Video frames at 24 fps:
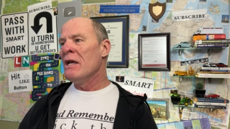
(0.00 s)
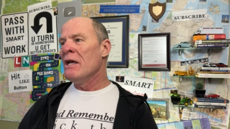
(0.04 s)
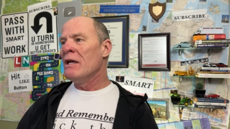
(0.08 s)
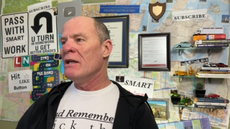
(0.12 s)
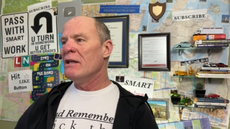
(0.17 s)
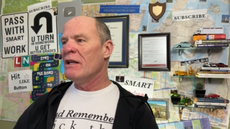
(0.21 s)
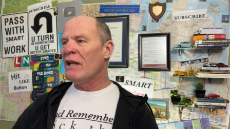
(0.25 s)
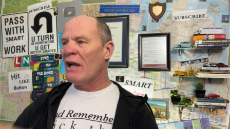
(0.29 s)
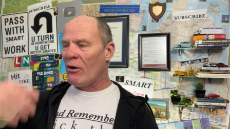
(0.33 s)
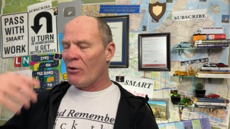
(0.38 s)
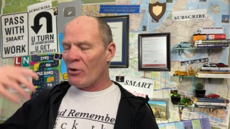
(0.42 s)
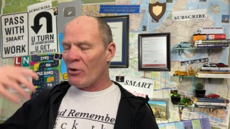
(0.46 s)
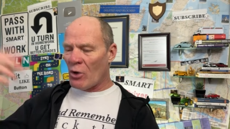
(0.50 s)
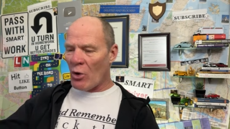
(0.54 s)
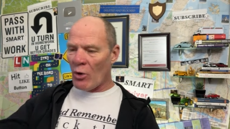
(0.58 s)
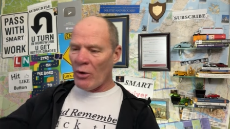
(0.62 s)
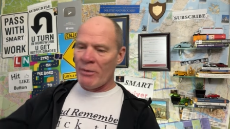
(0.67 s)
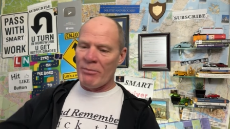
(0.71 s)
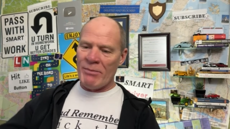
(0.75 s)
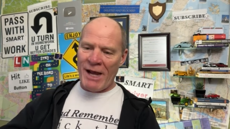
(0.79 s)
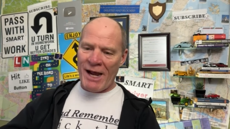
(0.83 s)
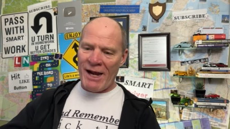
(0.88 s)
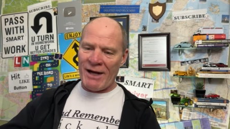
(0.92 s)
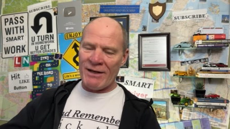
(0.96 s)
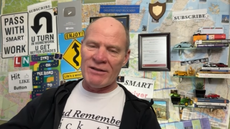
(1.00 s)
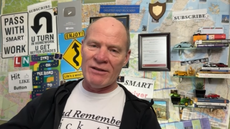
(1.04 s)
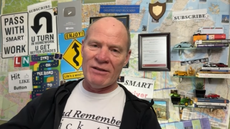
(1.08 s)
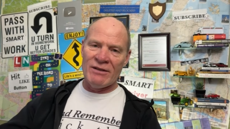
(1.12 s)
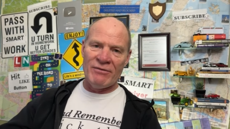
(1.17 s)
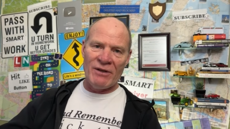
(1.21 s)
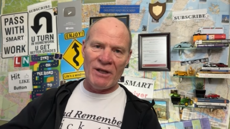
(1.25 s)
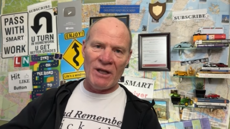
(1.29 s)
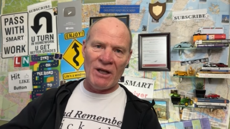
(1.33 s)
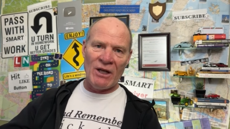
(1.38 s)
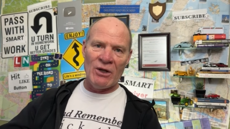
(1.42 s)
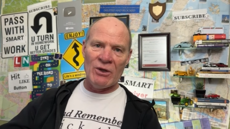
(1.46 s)
Now, going back to the
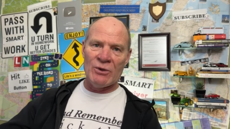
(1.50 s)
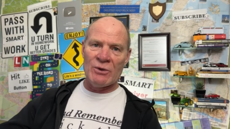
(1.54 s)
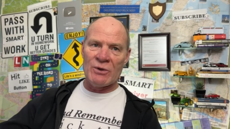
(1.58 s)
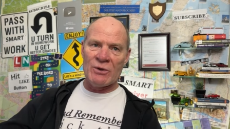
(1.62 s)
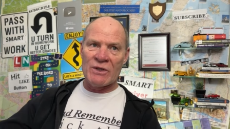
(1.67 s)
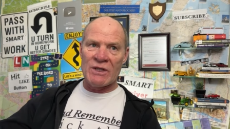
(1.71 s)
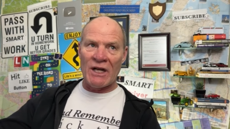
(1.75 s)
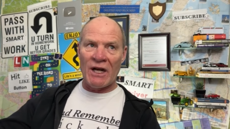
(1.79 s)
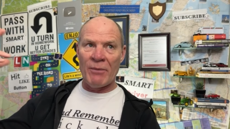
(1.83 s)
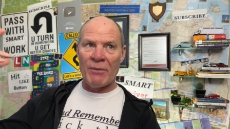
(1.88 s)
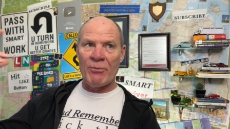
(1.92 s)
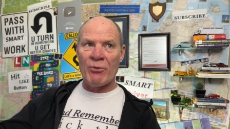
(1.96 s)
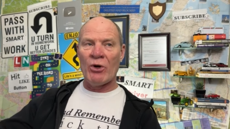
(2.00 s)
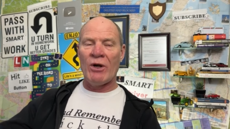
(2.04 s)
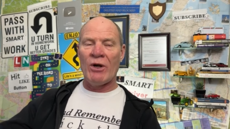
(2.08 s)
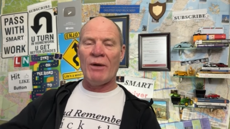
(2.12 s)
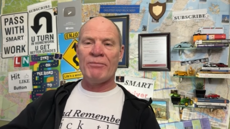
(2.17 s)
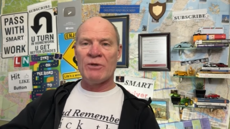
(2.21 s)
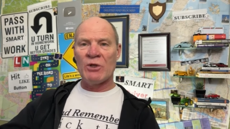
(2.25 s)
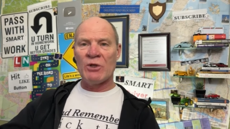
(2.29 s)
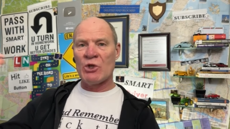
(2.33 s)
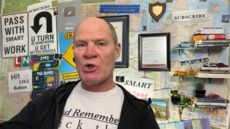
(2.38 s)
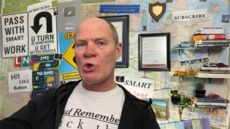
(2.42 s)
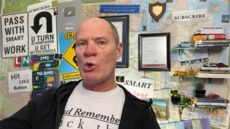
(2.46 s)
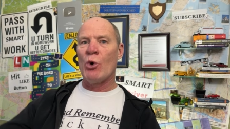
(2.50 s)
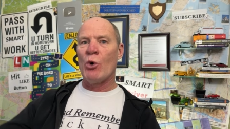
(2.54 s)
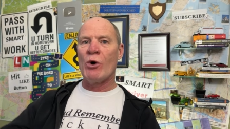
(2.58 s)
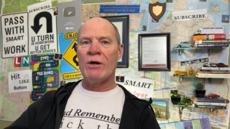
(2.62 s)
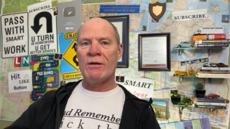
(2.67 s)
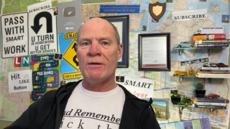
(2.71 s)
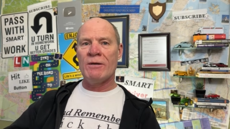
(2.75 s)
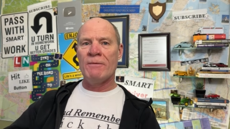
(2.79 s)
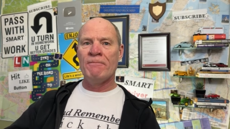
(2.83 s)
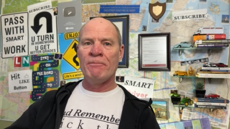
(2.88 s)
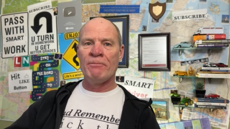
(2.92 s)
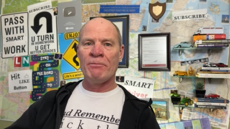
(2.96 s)
videos that I put up, the short,